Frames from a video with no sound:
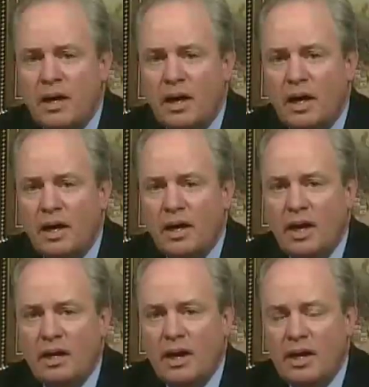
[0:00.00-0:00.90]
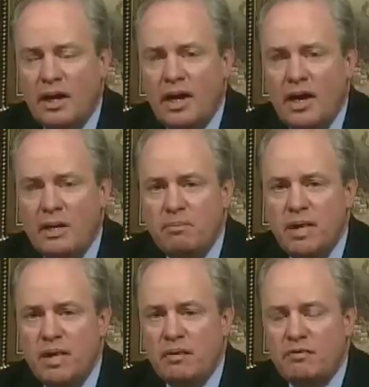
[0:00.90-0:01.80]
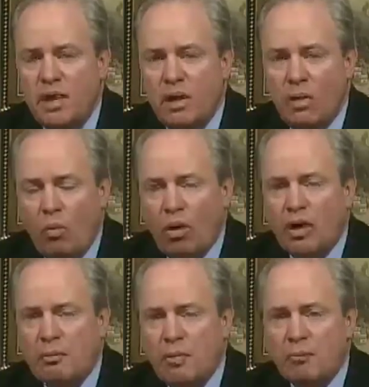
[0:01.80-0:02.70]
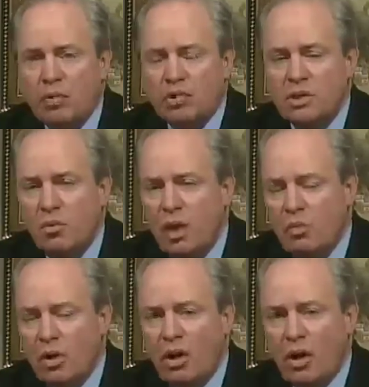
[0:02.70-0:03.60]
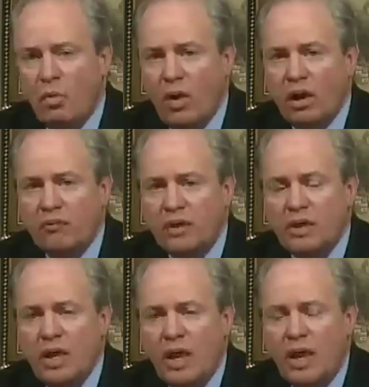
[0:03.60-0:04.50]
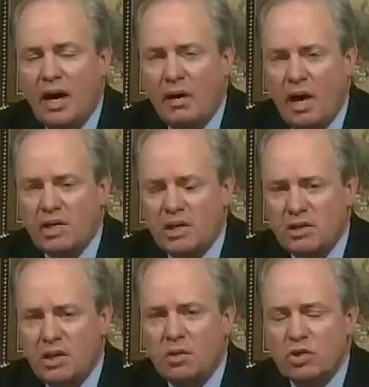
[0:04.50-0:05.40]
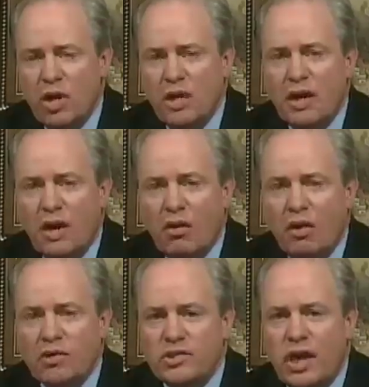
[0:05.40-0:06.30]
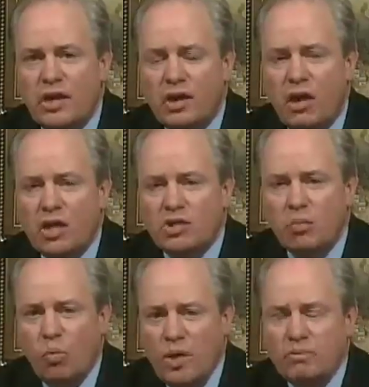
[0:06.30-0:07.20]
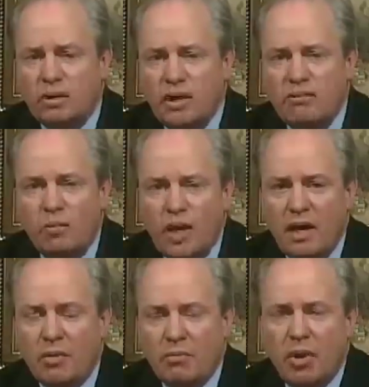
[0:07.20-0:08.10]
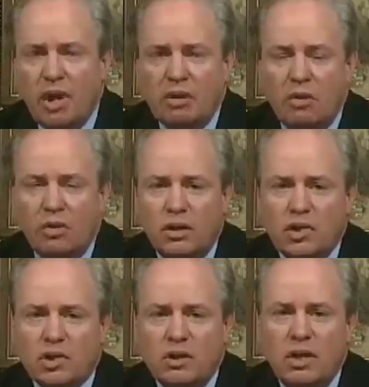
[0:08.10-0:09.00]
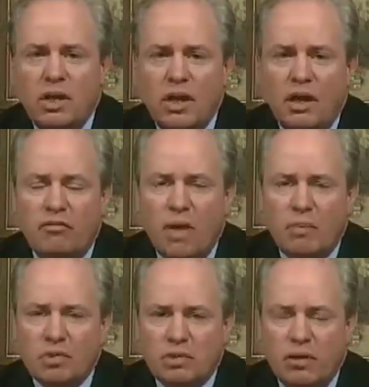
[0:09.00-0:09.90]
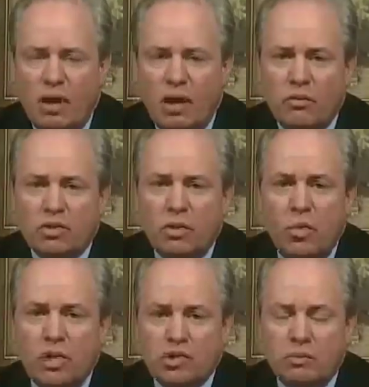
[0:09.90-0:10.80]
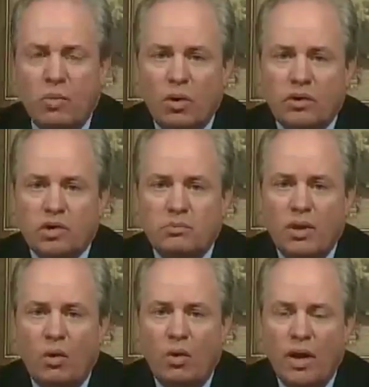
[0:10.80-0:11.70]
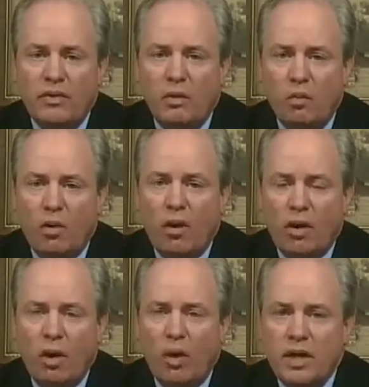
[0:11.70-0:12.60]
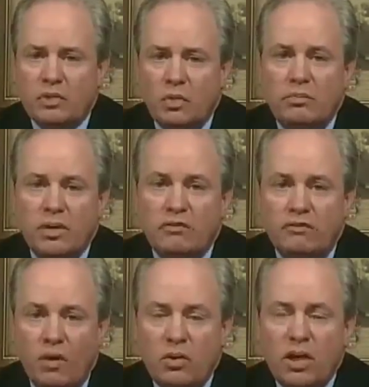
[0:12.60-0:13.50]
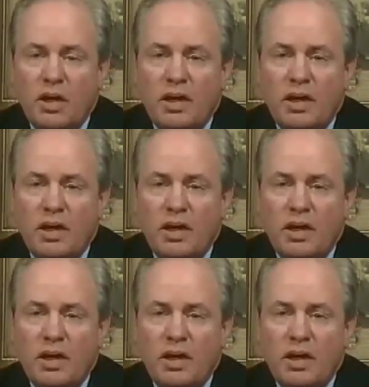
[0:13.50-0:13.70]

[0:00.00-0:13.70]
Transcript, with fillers: Uh, uh, and, and NAB if they are working members and, and we're not aware of it. Uh, I just think we're trying to err on the side of caution. We believe we have a broad coalition of members of Congress that want to support this bill and that we're on our way to a big vote.